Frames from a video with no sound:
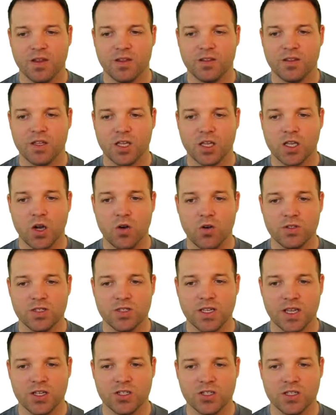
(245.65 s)
The
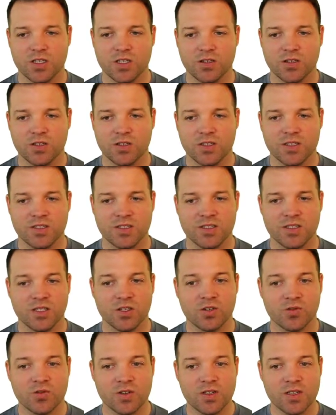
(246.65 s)
cotangent is the
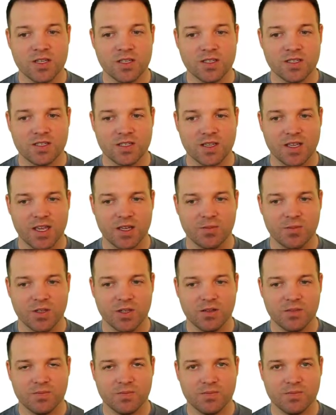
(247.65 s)
green segment.